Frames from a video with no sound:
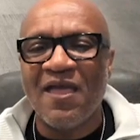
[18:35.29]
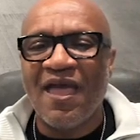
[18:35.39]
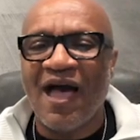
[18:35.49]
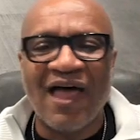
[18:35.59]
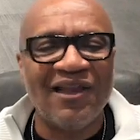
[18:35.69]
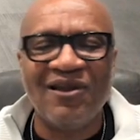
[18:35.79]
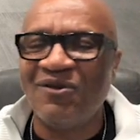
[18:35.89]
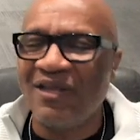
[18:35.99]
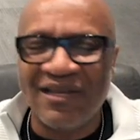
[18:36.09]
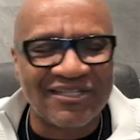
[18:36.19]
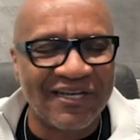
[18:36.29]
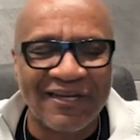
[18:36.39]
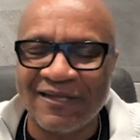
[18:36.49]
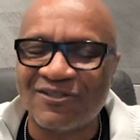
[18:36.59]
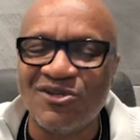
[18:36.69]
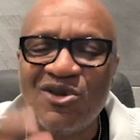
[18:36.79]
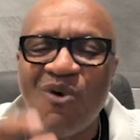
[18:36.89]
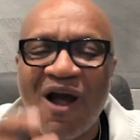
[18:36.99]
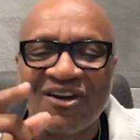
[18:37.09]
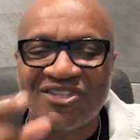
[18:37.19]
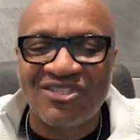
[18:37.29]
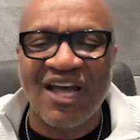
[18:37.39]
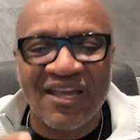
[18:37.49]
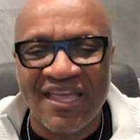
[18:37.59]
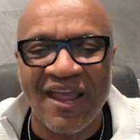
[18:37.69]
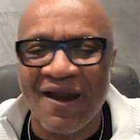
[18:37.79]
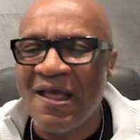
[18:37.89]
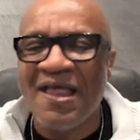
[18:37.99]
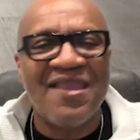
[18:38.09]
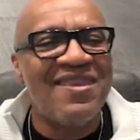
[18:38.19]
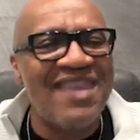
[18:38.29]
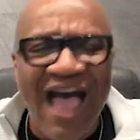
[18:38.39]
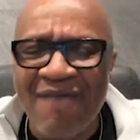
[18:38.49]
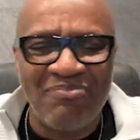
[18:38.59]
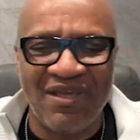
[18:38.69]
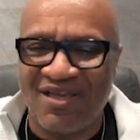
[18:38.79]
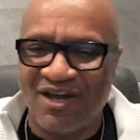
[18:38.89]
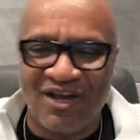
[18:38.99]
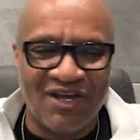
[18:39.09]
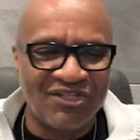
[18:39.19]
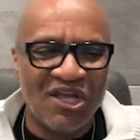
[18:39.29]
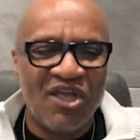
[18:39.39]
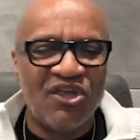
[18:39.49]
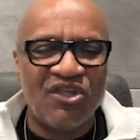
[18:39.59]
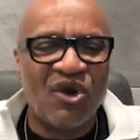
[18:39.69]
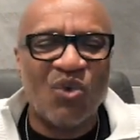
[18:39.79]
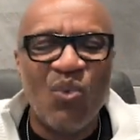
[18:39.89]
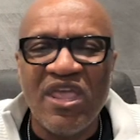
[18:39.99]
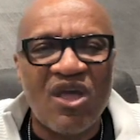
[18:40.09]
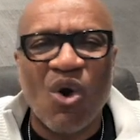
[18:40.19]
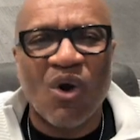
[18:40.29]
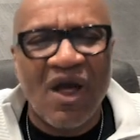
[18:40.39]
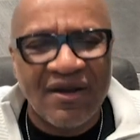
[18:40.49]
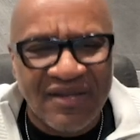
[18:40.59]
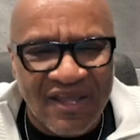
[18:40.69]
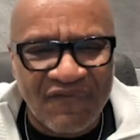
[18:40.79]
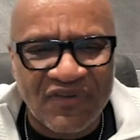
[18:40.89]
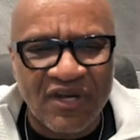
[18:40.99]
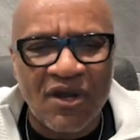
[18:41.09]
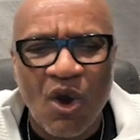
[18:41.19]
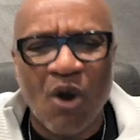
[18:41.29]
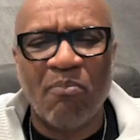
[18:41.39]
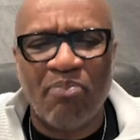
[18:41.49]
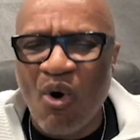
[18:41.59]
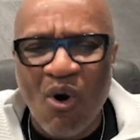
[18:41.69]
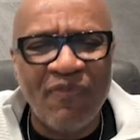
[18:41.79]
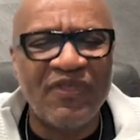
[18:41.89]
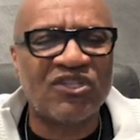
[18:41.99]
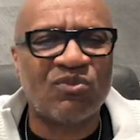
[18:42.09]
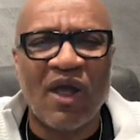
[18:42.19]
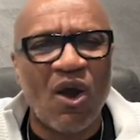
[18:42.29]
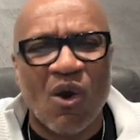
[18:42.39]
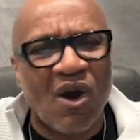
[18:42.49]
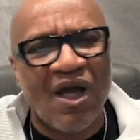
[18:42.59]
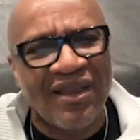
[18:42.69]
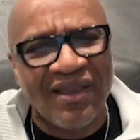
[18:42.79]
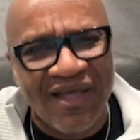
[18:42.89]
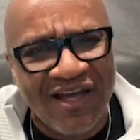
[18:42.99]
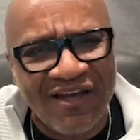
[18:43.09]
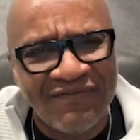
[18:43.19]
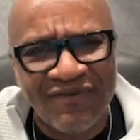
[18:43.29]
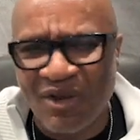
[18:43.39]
Hallelujah. Listen to this. You are stuck here not because you're weak or ungifted or born this way or unloved.